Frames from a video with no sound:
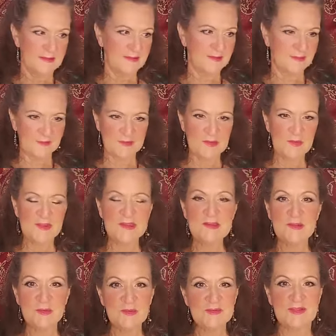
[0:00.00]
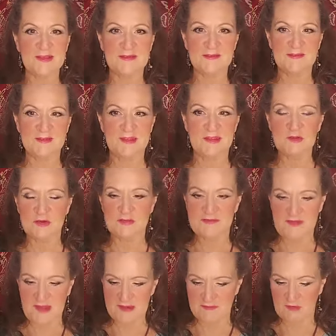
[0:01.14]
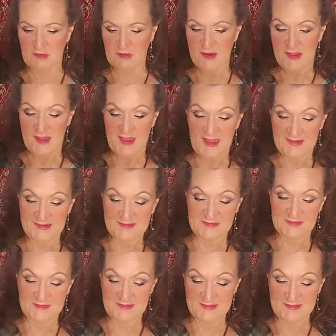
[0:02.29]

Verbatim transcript: you know, you can use this in your favor and it's